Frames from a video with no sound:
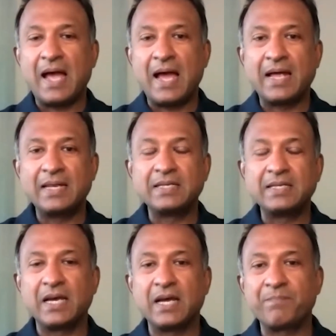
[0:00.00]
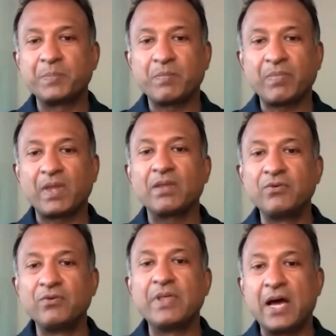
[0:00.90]
And
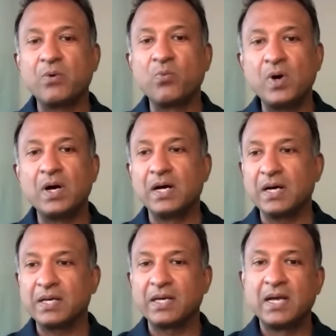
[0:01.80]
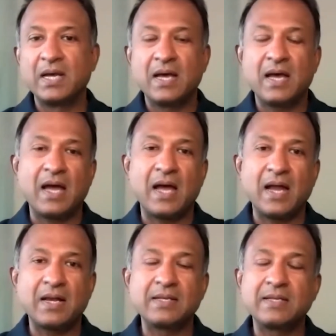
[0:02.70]
through that work
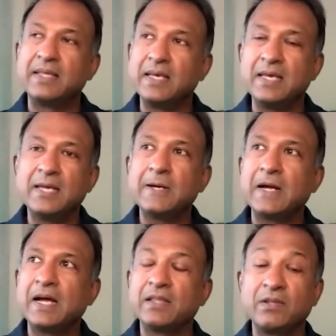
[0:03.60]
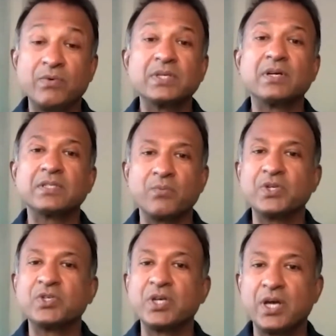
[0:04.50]
and the results that
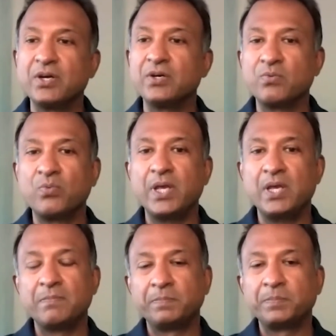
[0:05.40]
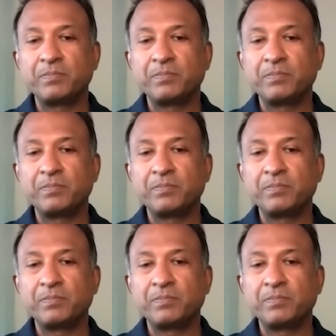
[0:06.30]
we showed, we